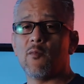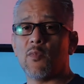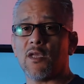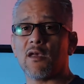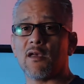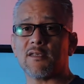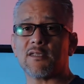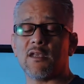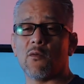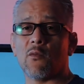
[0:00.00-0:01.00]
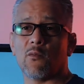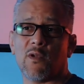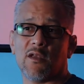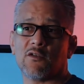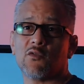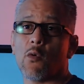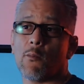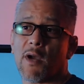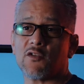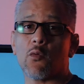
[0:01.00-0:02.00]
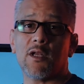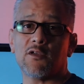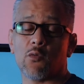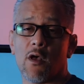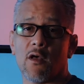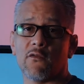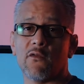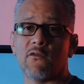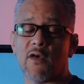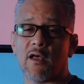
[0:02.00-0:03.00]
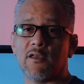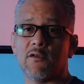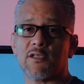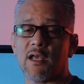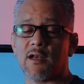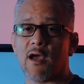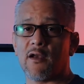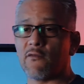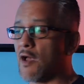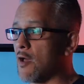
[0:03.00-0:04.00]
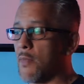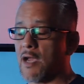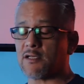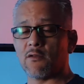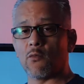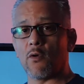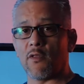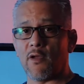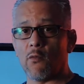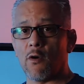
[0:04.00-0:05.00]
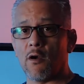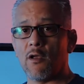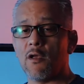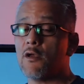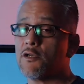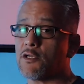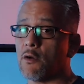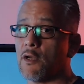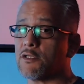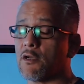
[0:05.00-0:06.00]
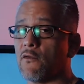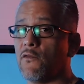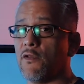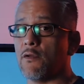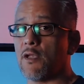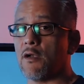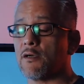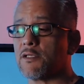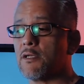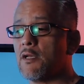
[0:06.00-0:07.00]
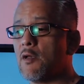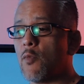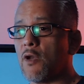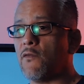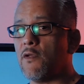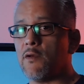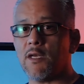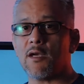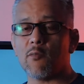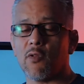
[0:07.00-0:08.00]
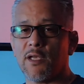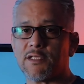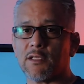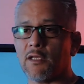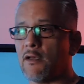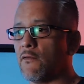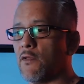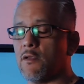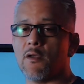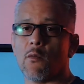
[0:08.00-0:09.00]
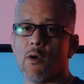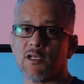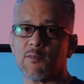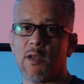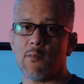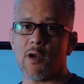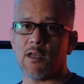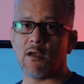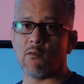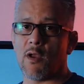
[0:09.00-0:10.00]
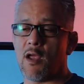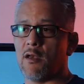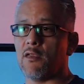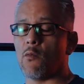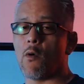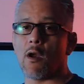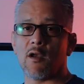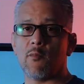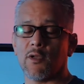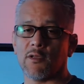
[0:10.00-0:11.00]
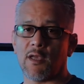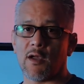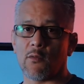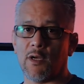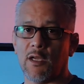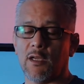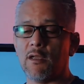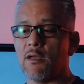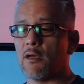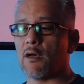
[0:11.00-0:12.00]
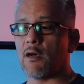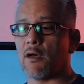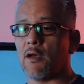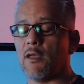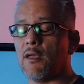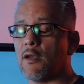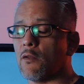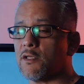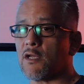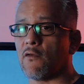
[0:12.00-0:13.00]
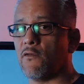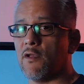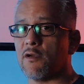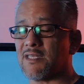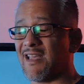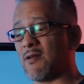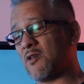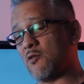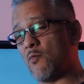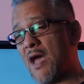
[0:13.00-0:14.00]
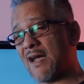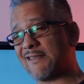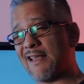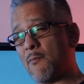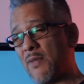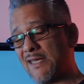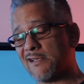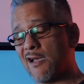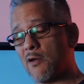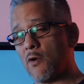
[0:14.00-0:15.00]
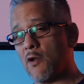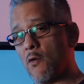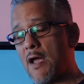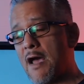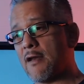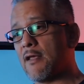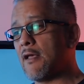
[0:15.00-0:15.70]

because by 2012, values had kind of got back to where they were. Sure, it took a few years, but if you needed a place to live, you didn't want to spend money on rent, you wanted to build equity, it only took a few years to get you back to that baseline where you were at.